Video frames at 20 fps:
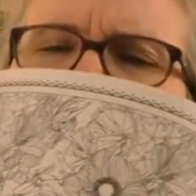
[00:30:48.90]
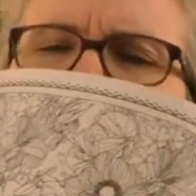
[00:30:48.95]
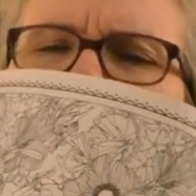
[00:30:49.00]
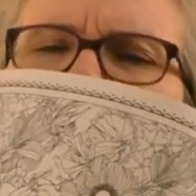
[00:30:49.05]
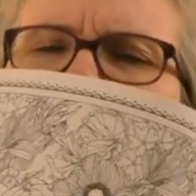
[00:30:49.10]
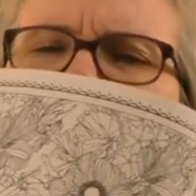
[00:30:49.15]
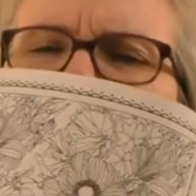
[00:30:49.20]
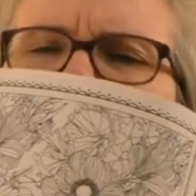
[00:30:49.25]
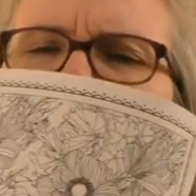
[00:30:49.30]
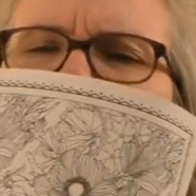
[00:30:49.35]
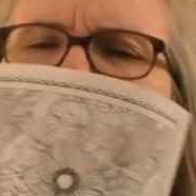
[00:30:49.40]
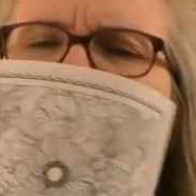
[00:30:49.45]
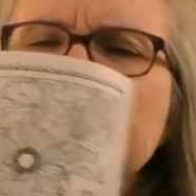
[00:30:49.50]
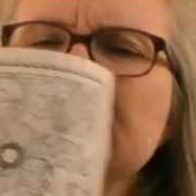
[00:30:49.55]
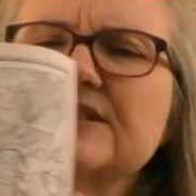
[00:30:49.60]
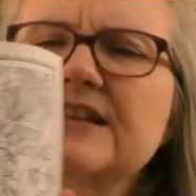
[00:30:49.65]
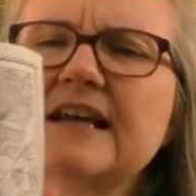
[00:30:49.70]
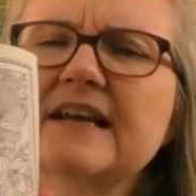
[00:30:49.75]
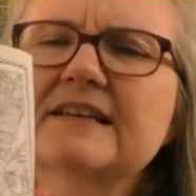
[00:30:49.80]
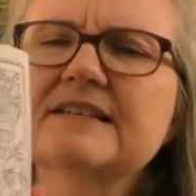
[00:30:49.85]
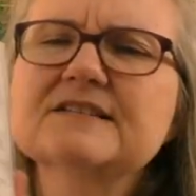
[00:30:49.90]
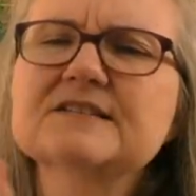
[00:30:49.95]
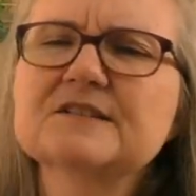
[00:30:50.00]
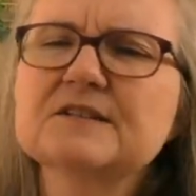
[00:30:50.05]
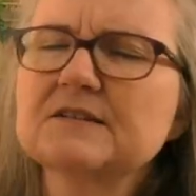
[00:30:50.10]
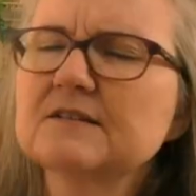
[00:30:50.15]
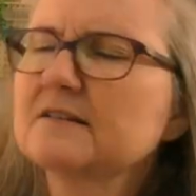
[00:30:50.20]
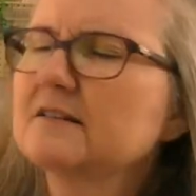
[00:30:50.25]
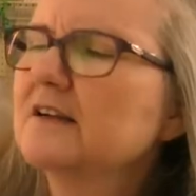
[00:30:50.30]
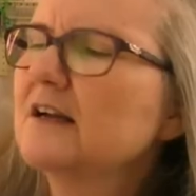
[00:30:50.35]
pictures and things
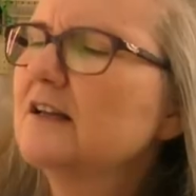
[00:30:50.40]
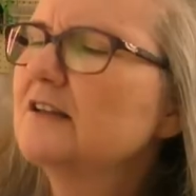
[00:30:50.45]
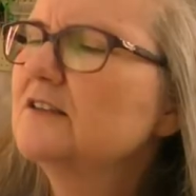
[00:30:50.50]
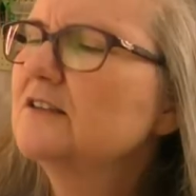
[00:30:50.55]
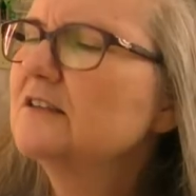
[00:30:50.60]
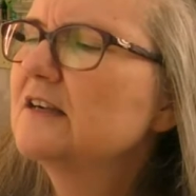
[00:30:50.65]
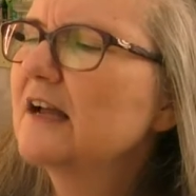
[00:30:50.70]
to color.